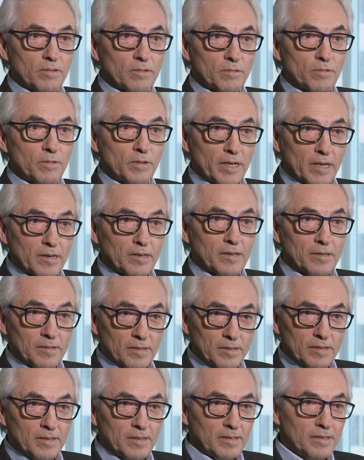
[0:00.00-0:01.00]

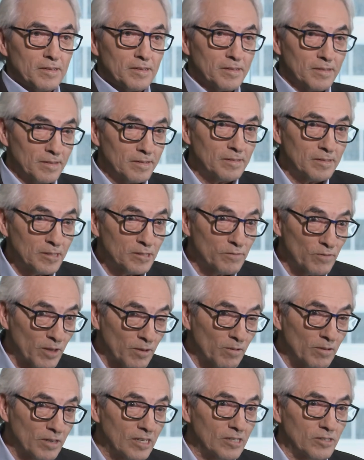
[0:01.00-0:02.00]
created this
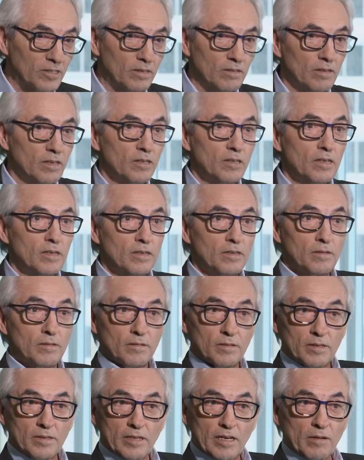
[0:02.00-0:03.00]
federation,
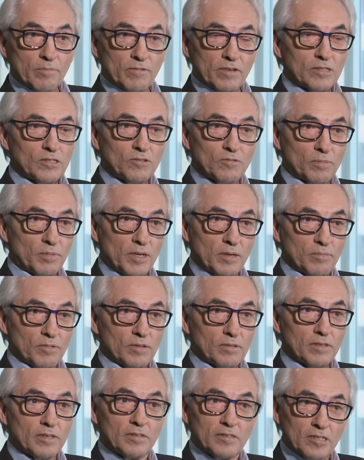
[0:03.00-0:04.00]
Aboriginal
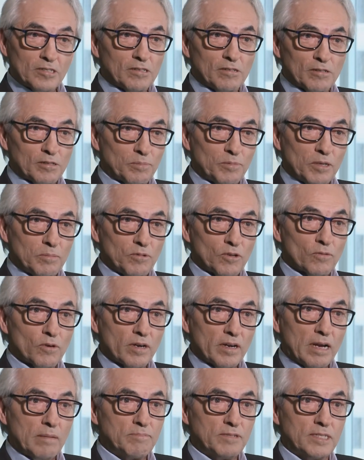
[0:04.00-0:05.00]
people, Indigenous people
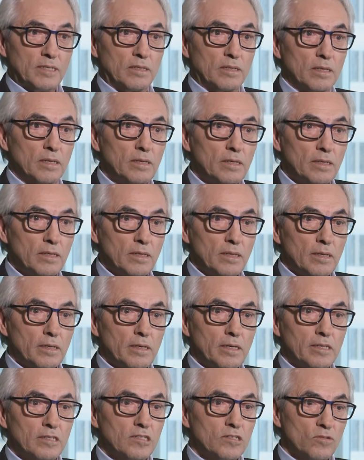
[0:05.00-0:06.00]
were absent.
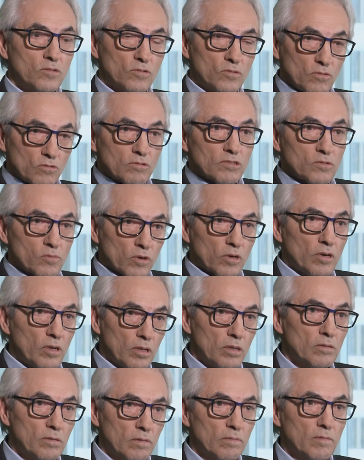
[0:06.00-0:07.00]
And so those were
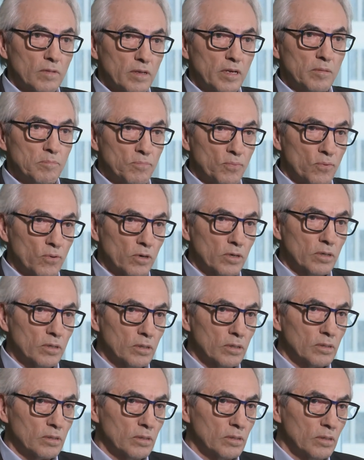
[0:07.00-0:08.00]
all
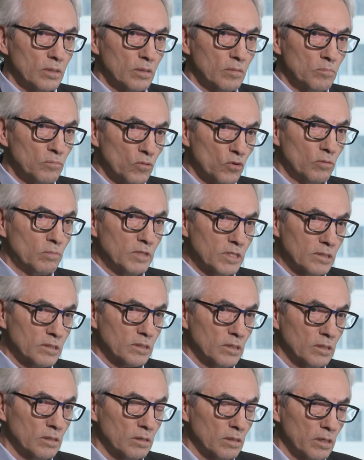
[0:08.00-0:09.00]
important
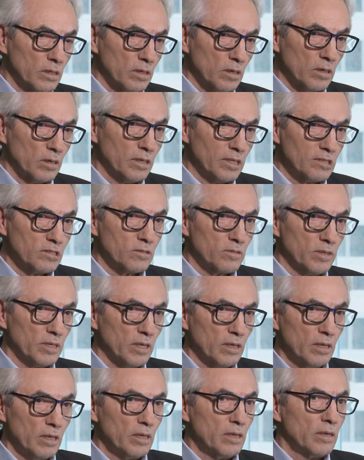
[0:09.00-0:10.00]
moments in, in our
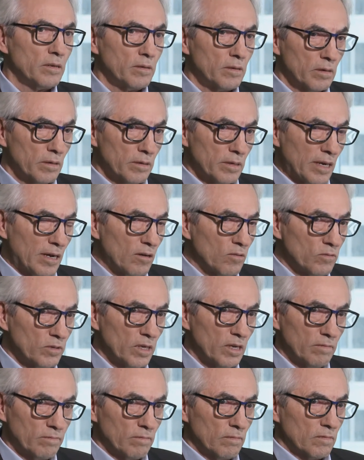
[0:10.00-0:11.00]
history. Now
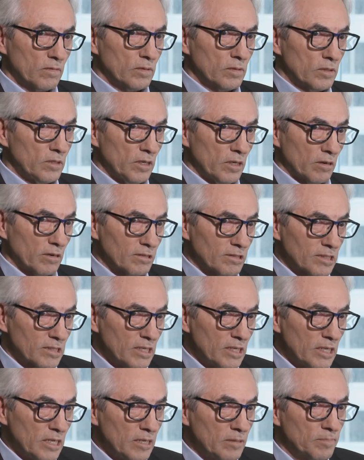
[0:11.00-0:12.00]
we have
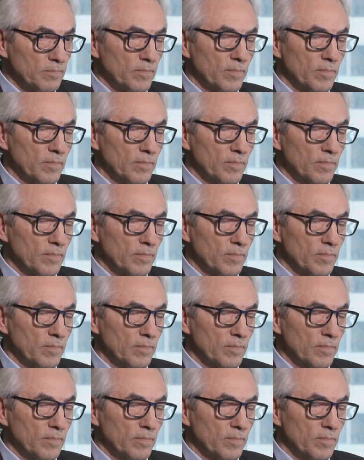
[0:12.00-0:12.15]
TRC